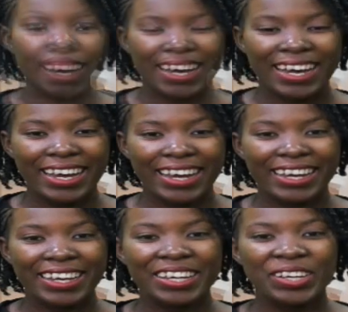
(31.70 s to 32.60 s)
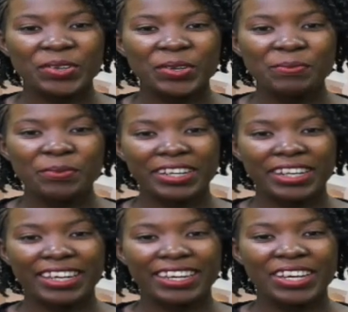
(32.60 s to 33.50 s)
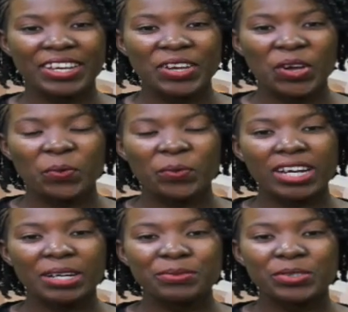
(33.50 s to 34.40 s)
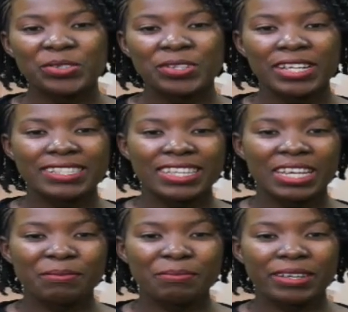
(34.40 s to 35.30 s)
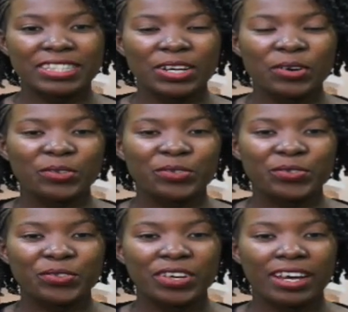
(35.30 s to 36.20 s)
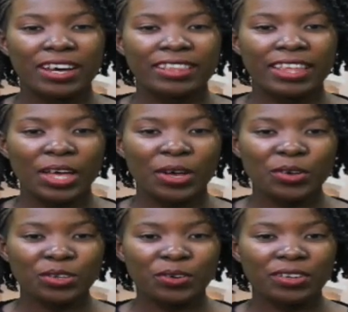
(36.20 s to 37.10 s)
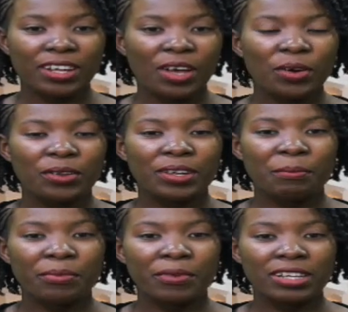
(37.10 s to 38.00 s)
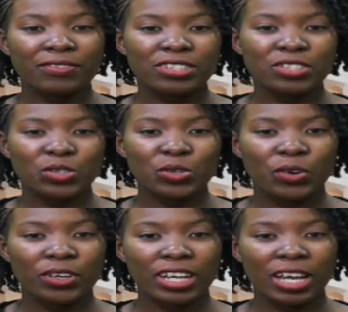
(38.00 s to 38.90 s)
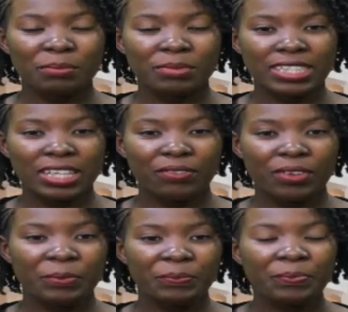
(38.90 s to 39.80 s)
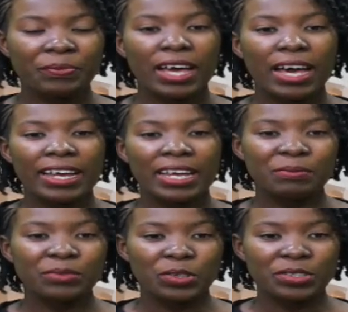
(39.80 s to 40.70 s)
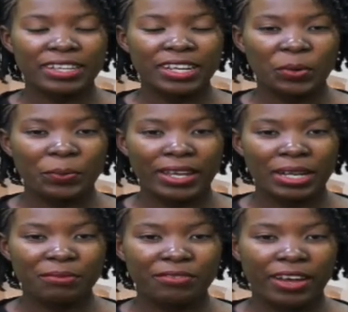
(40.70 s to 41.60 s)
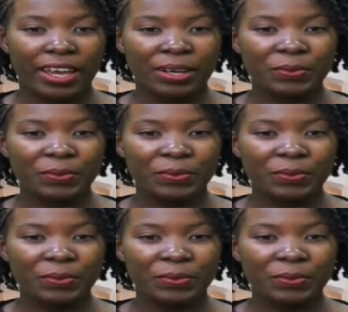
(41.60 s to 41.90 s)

Hi, good morning. Welcome to today's segment of the Health Corner on the Breakfast Show on Camnet TV. I am Dr. Nakuya Namfaya.